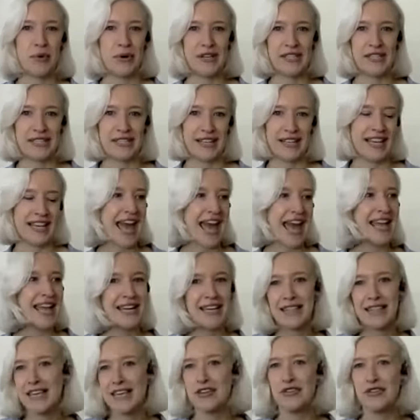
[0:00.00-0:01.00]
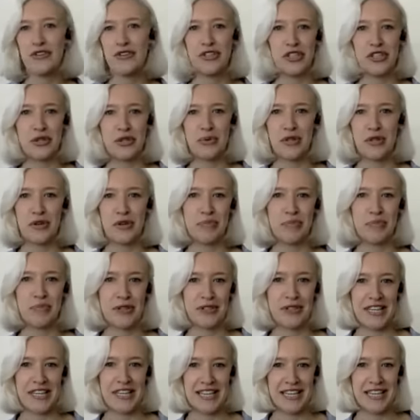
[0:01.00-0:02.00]
as like anything you can do with your
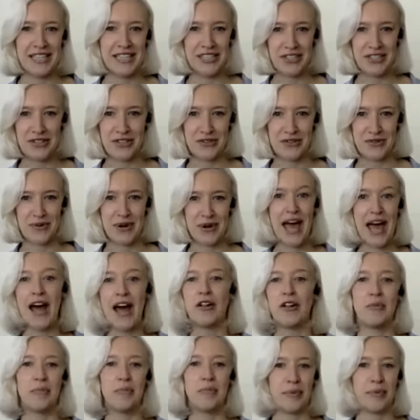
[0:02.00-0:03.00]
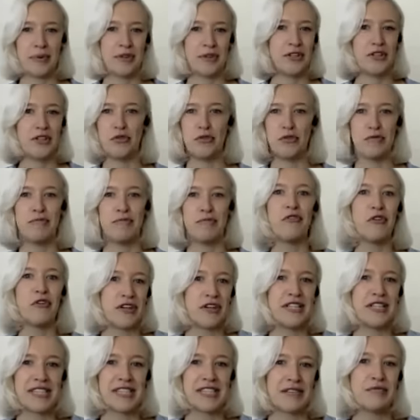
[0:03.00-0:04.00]
body to help your
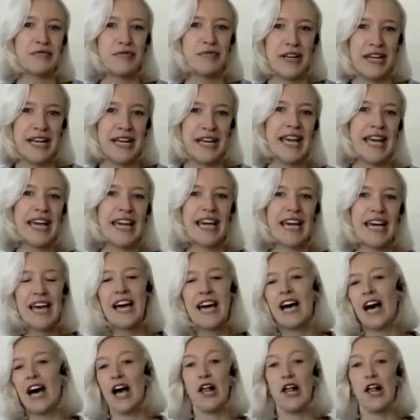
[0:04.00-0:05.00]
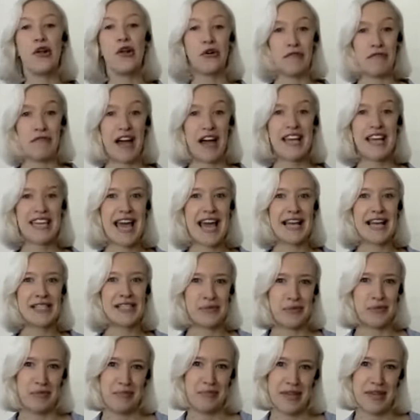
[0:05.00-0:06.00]
voice, really. A lot of that,
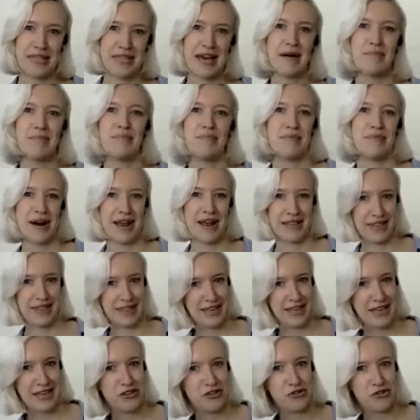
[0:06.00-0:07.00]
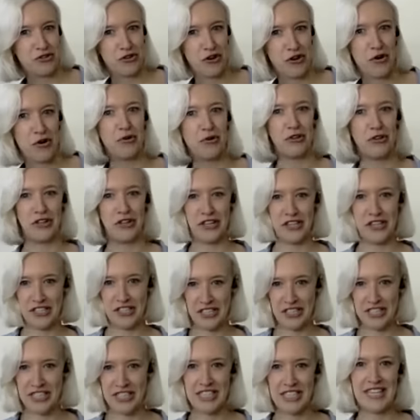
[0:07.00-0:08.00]
yes, will be that breath control
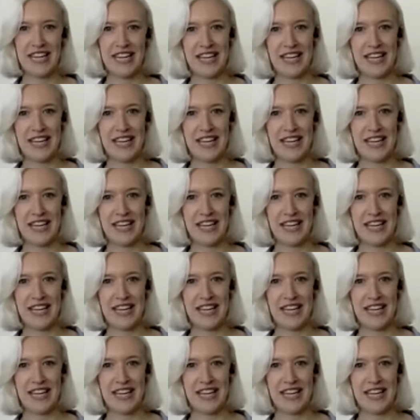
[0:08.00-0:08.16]
and